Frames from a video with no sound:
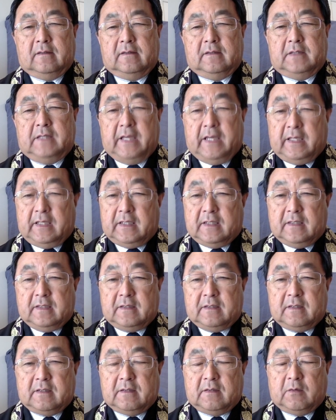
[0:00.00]
date
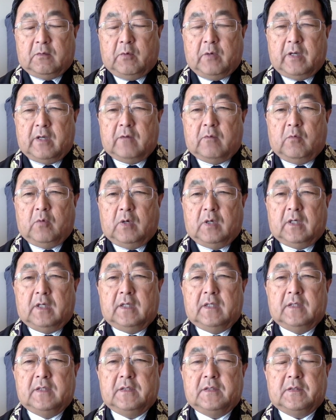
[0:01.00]
it, when it
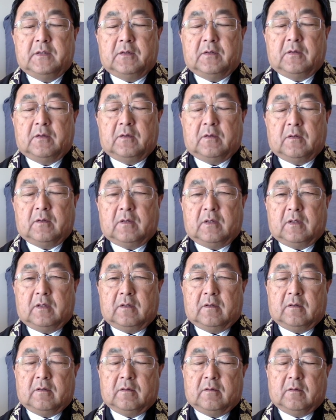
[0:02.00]
was,
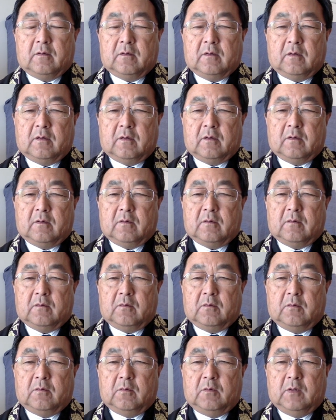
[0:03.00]
or
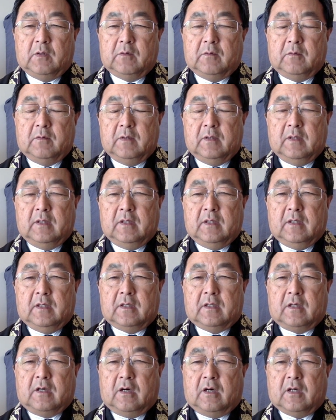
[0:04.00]
what
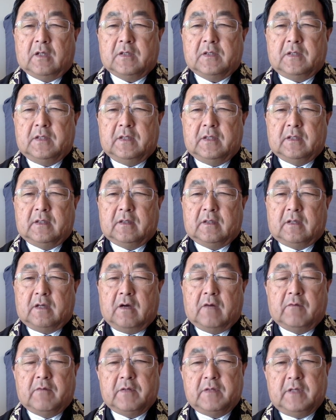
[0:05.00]
caused the
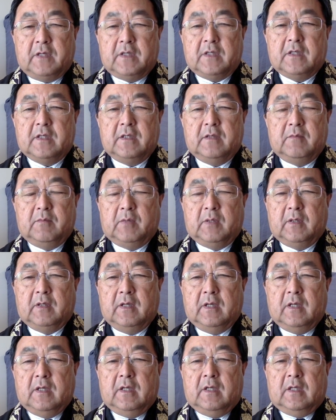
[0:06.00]
conversation, but
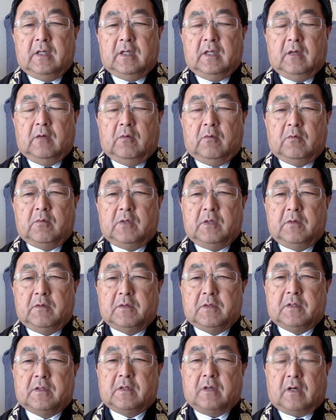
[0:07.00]
she
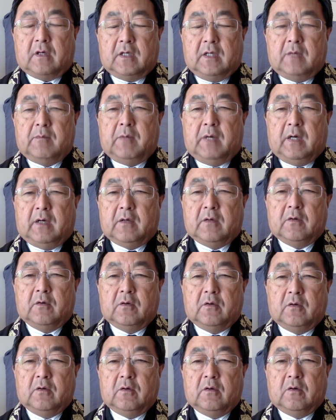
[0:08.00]
was talking about
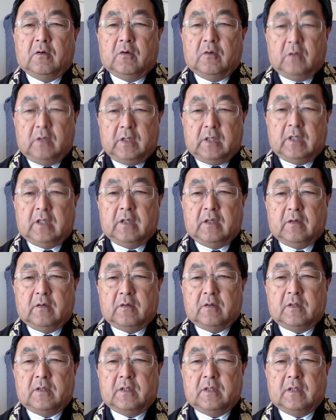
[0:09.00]
her early
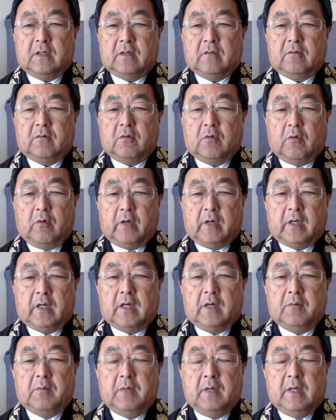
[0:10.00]
years of growing
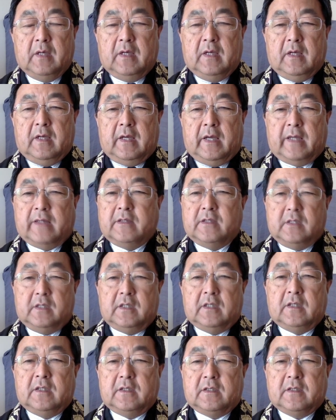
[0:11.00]
up, and
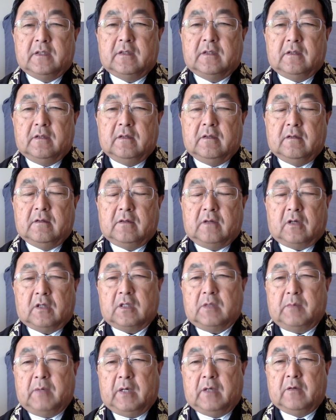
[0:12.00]
she has
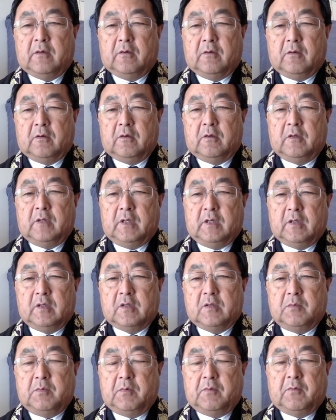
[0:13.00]
talked about her early
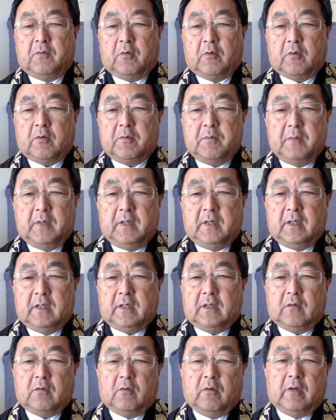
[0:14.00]
years before with me
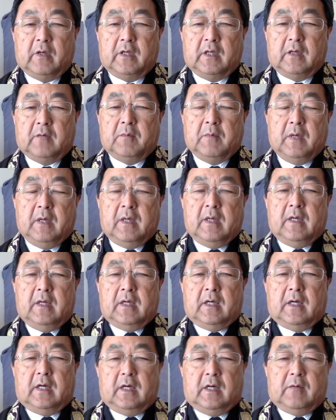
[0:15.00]
and growing up.
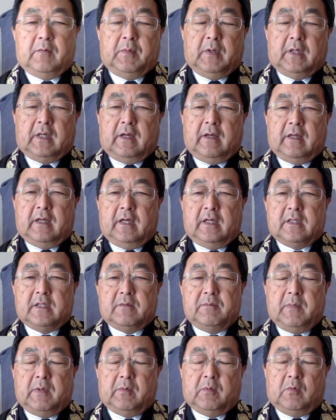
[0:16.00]
But I
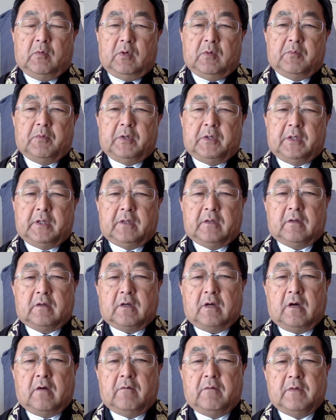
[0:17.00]
just remember one particular
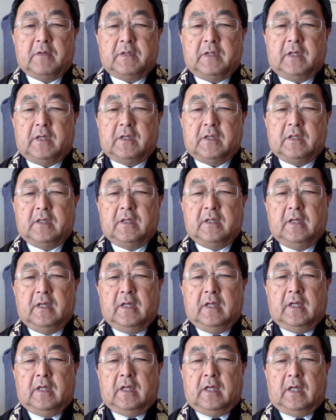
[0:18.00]
conversation
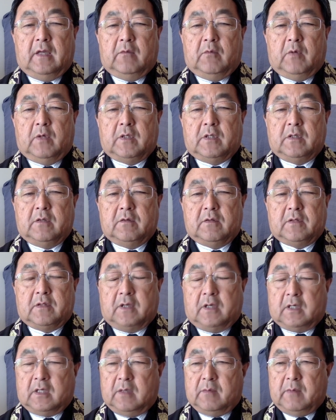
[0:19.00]
in which she was
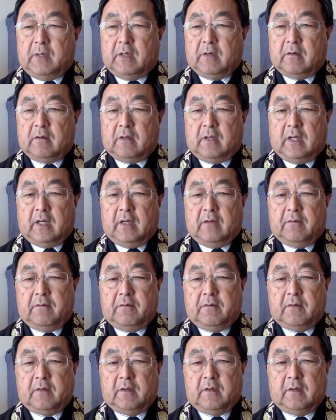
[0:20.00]
talking about her life
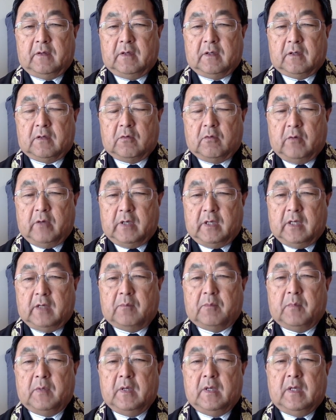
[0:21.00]
growing
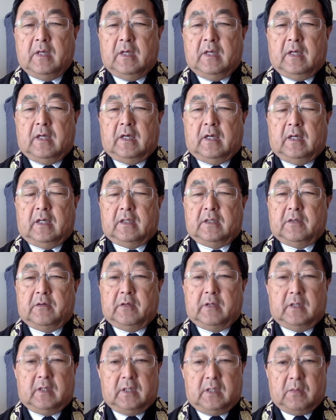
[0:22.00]
up
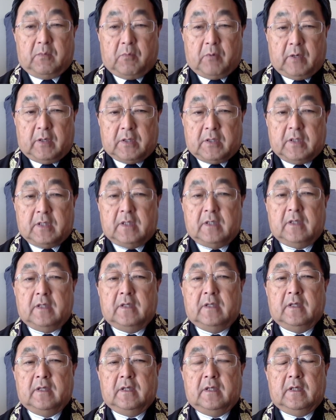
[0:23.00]
during the
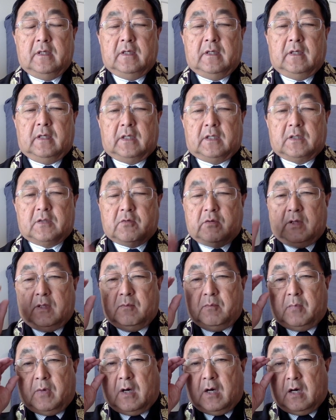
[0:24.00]
Depression,
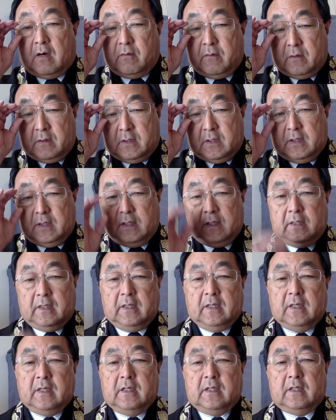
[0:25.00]
extreme
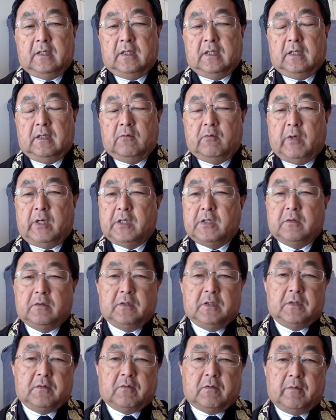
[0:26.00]
poverty, the racial
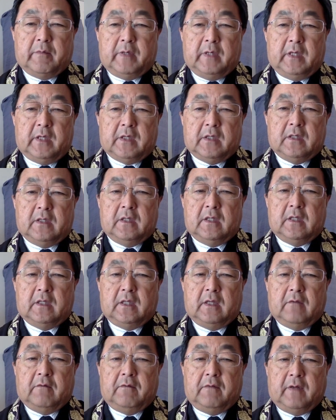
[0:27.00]
discrimination that
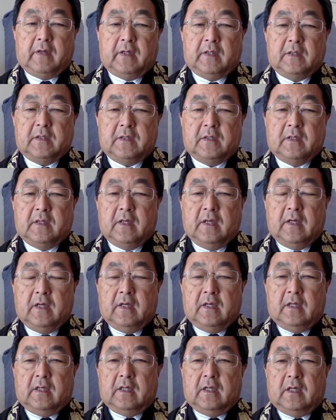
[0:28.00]
they faced,
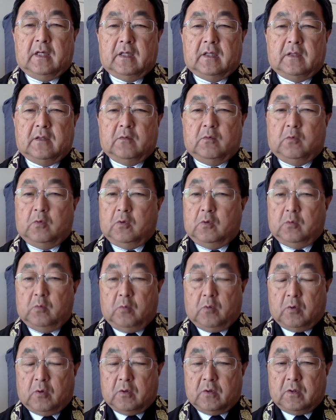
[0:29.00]
the World
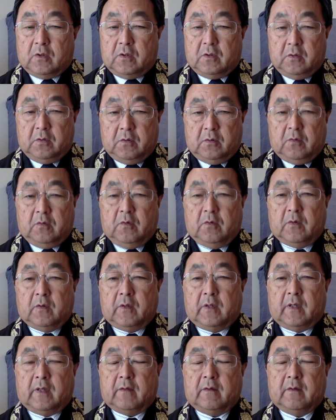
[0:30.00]
War II
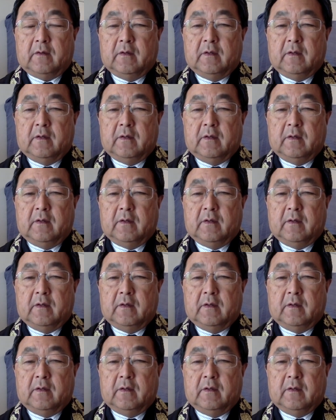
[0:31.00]
that